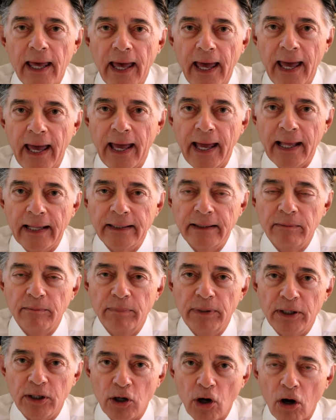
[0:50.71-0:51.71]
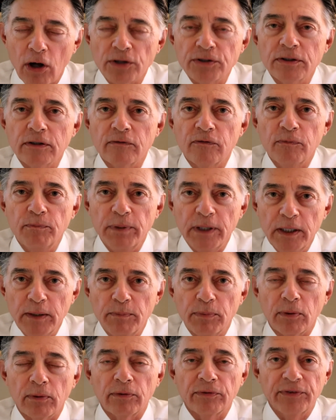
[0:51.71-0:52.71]
and because of
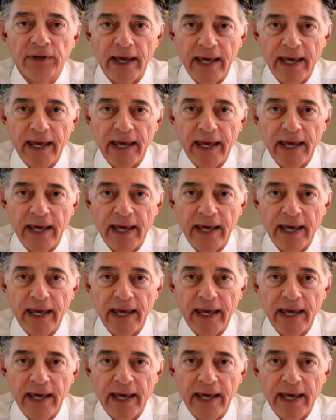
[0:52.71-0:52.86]
people's